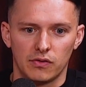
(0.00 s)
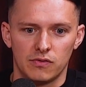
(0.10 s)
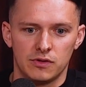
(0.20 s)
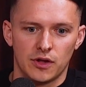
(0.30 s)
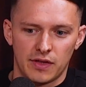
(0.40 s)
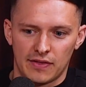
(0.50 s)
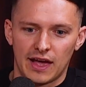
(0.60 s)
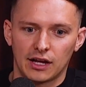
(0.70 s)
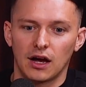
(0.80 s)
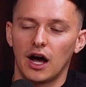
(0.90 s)

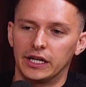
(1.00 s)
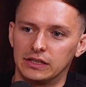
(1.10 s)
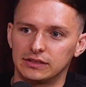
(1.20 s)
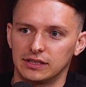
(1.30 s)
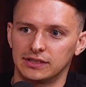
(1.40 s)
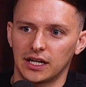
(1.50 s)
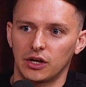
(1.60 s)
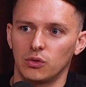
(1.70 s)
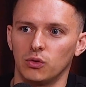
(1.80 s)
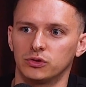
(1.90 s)
their guidance to the
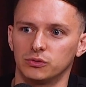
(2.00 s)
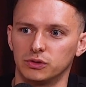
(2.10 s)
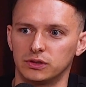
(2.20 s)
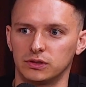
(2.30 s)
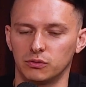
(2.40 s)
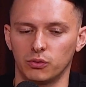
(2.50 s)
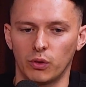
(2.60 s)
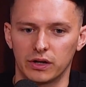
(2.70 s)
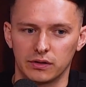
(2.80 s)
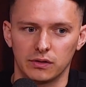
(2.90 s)
second quarter was
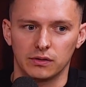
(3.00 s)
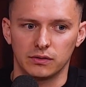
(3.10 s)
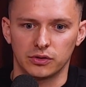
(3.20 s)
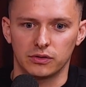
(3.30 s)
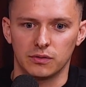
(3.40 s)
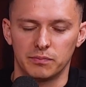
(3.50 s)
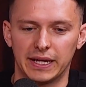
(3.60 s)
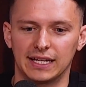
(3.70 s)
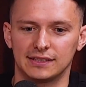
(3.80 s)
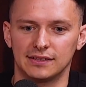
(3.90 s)
one of the sort of the
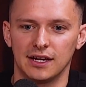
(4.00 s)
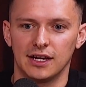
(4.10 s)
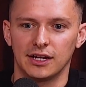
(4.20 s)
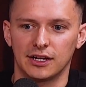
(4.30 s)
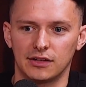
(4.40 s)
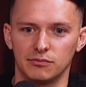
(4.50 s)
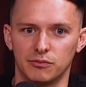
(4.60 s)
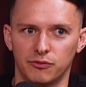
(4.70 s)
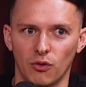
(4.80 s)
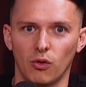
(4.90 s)
biggest
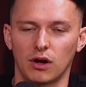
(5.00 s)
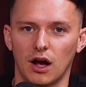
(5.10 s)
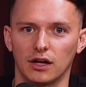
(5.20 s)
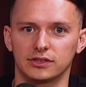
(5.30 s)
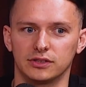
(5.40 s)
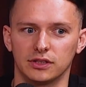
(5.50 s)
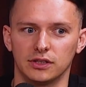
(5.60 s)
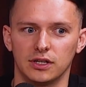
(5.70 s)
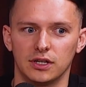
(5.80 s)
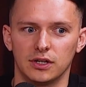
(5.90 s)
forecasts
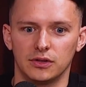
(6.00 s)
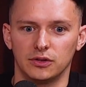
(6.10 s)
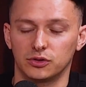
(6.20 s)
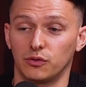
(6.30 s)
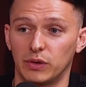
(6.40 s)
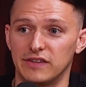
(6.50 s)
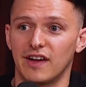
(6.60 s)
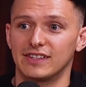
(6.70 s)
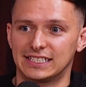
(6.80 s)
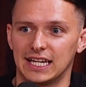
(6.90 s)
that sort of we've
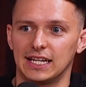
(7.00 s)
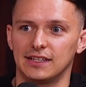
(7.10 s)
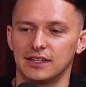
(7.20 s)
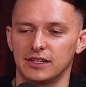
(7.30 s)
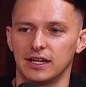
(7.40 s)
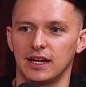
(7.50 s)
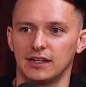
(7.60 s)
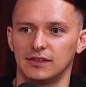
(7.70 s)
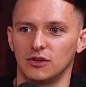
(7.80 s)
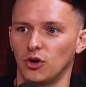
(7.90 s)
ever
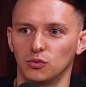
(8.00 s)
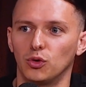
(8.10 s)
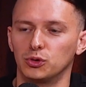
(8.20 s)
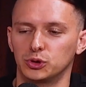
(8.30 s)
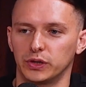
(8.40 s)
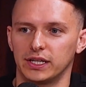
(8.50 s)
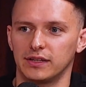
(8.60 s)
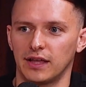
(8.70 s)
seen on Wall Street.